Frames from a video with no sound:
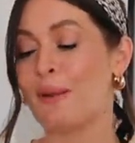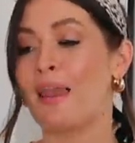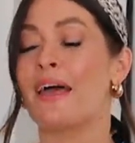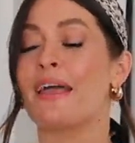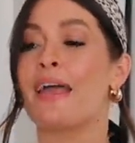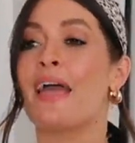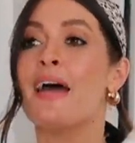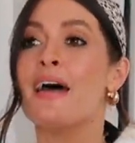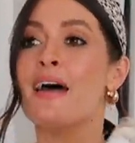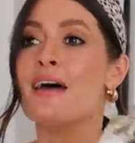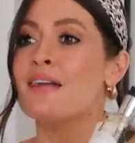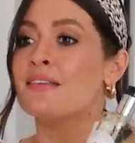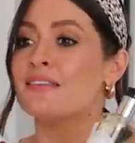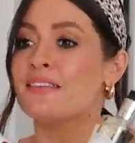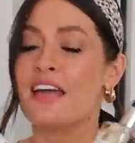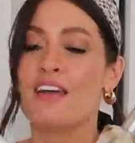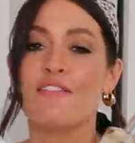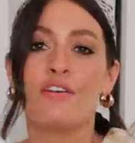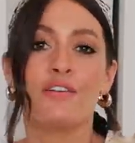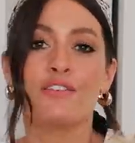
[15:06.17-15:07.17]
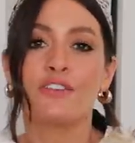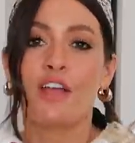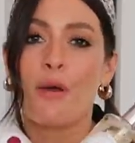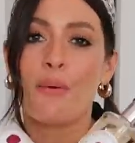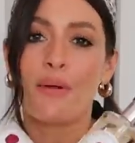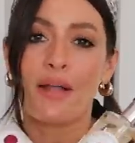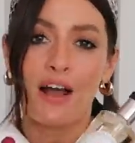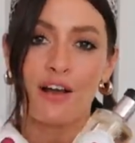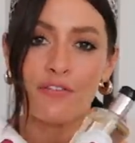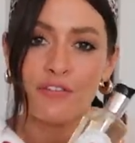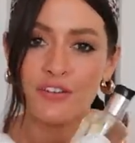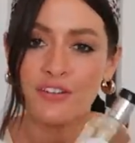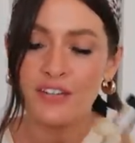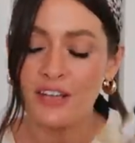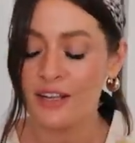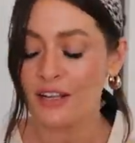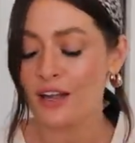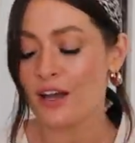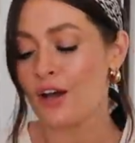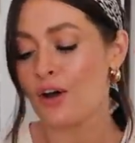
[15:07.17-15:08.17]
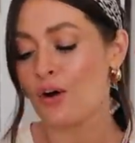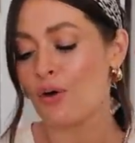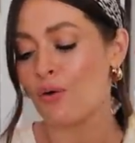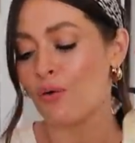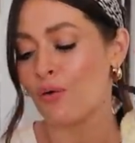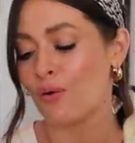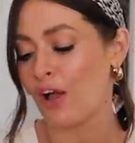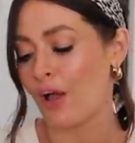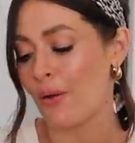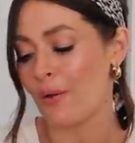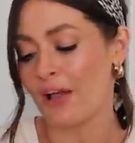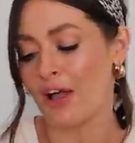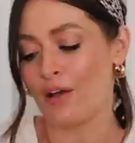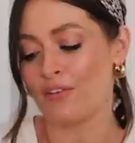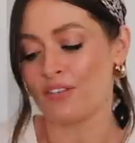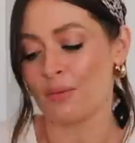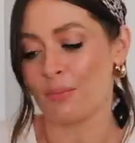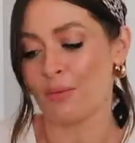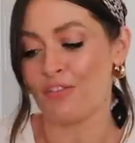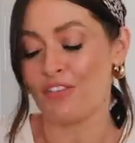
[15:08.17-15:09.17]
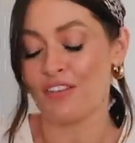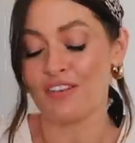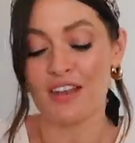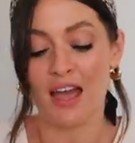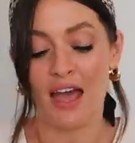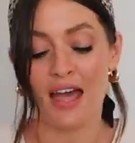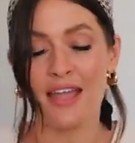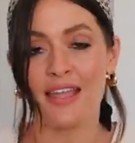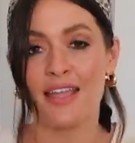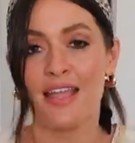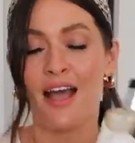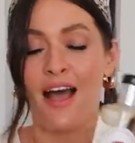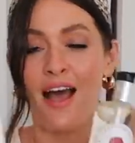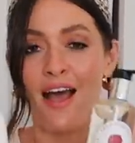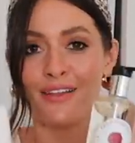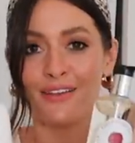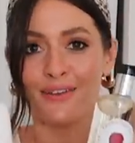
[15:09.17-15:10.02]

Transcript: But like, say if I was going out for dinner or going out somewhere for the day,